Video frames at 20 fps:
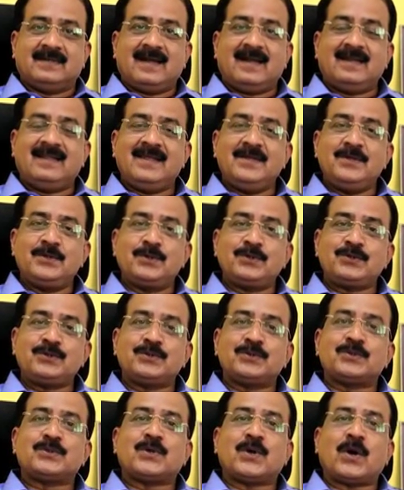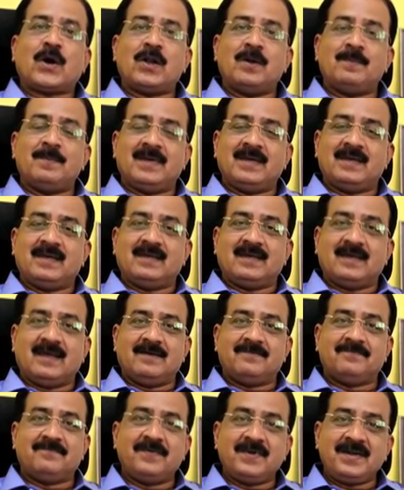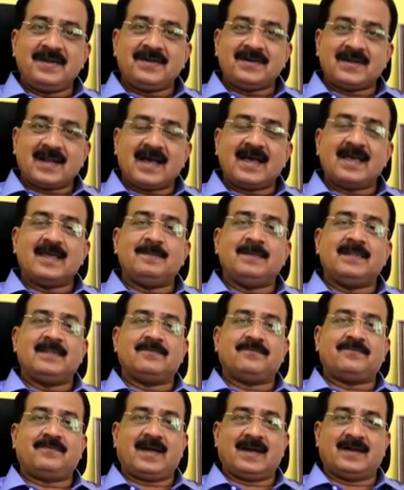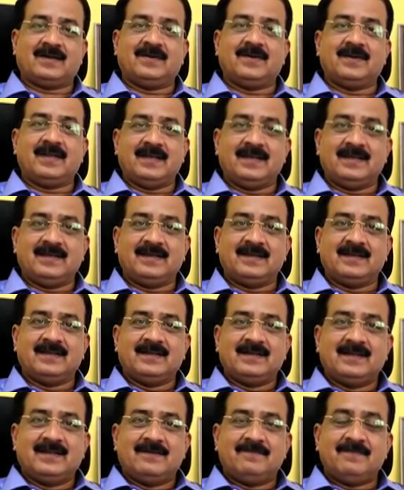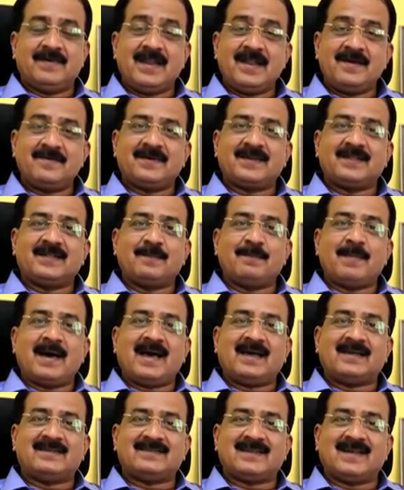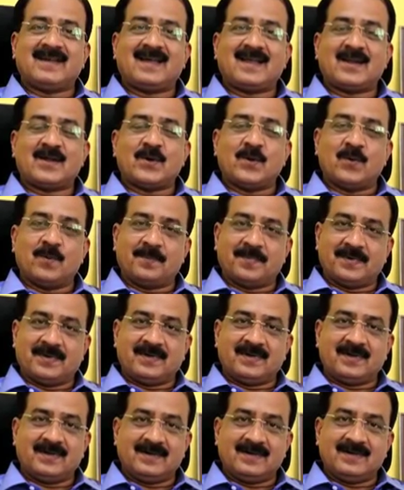And they used to call me every time in the factory whenever the bags are open.